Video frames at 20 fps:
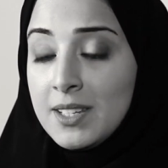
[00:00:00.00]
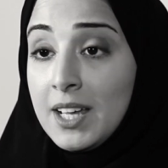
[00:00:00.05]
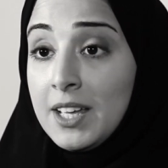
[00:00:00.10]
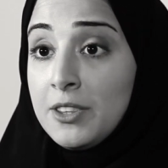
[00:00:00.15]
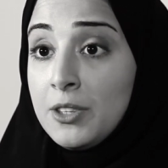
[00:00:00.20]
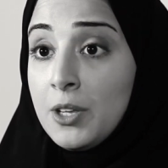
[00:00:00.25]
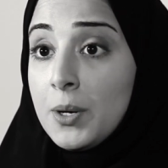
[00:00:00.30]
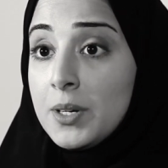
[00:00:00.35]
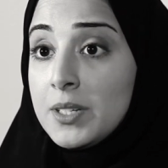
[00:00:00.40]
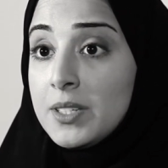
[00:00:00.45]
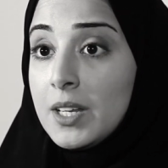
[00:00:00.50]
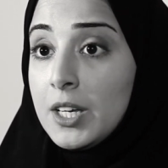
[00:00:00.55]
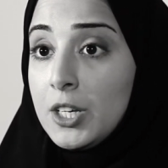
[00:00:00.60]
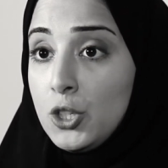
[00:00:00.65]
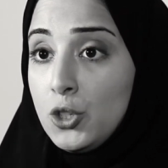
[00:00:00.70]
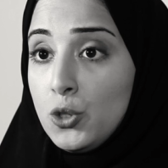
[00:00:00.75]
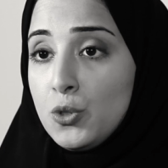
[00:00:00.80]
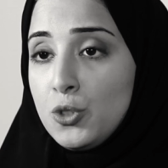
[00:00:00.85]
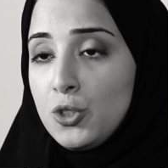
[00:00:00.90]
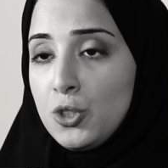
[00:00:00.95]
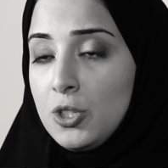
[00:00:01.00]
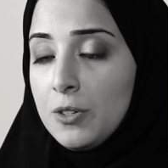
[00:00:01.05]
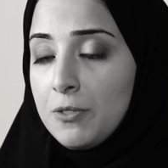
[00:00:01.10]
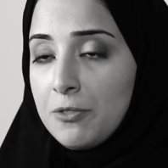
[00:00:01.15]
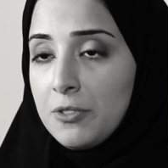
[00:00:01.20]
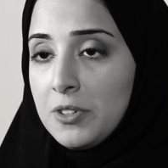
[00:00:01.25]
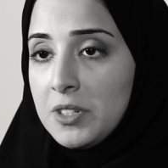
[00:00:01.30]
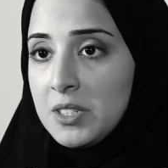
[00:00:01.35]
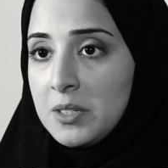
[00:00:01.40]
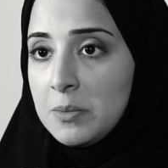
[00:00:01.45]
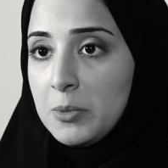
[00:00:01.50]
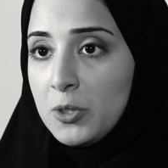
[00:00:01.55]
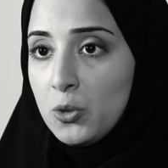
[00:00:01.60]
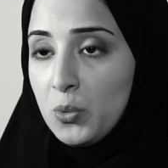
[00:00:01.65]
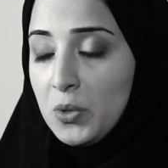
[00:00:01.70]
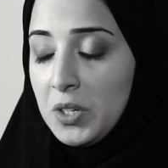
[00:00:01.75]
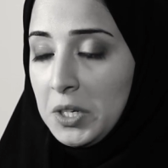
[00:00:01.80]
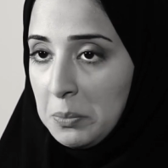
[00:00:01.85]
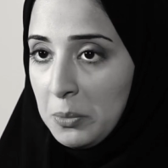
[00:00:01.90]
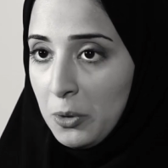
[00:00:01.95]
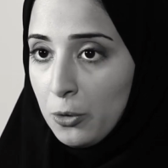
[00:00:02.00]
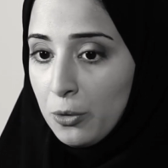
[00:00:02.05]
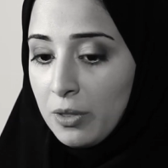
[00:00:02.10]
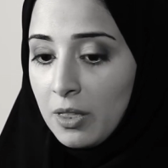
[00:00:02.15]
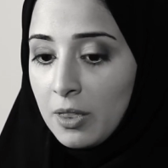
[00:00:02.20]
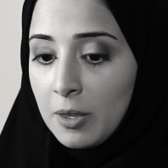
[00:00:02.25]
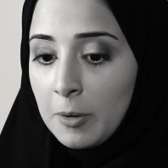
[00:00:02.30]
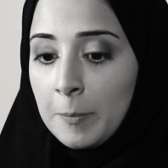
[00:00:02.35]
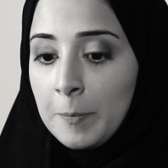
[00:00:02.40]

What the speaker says: and there is a huge difference between both.